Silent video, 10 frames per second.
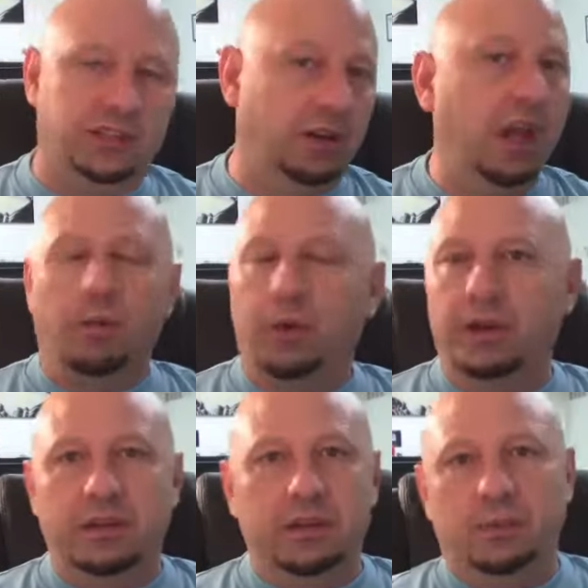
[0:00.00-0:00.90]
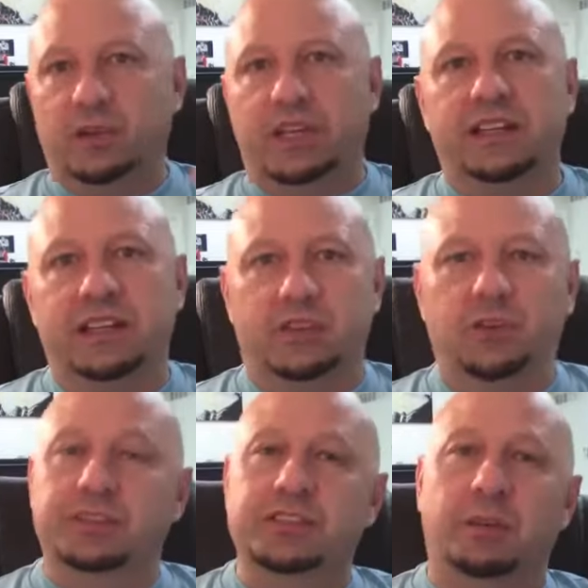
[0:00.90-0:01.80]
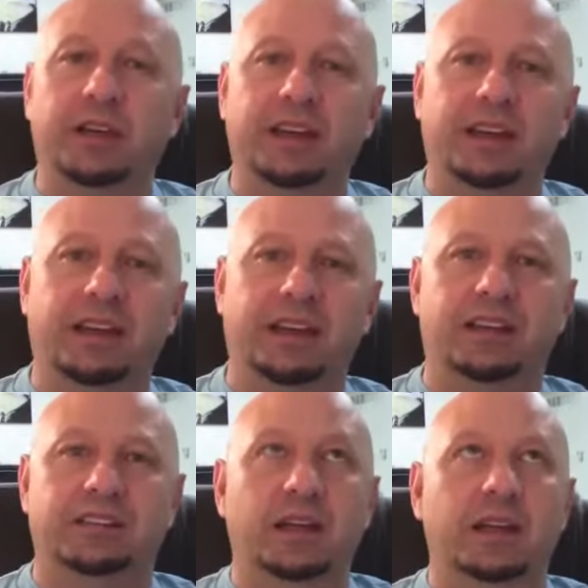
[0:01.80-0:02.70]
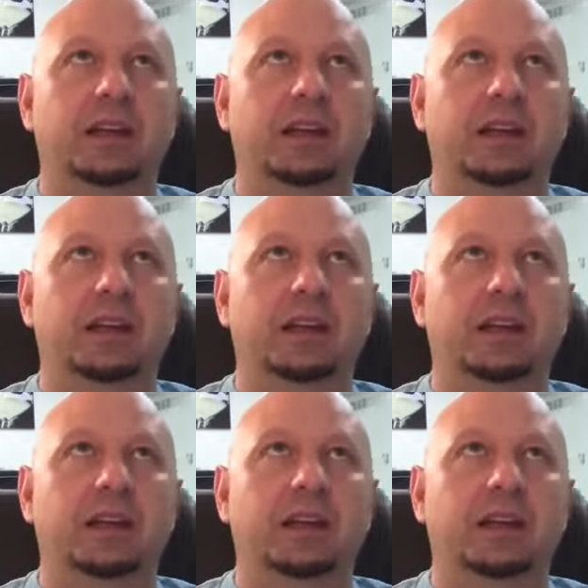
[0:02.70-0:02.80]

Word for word: You know, we get into if somebody is